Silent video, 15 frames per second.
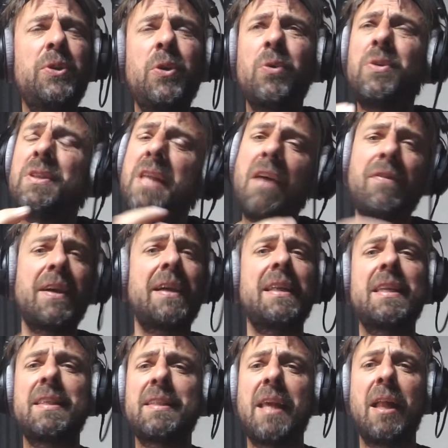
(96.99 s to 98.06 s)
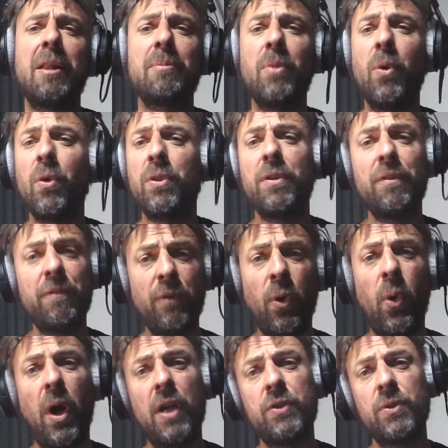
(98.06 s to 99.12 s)
never going to sell more than
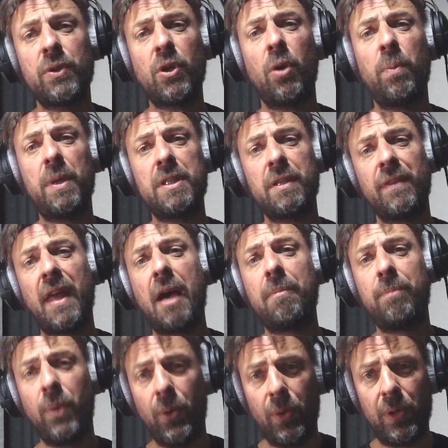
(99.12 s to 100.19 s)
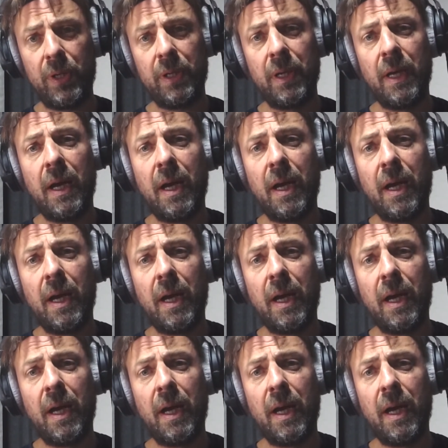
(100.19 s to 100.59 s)
400 copies of that book.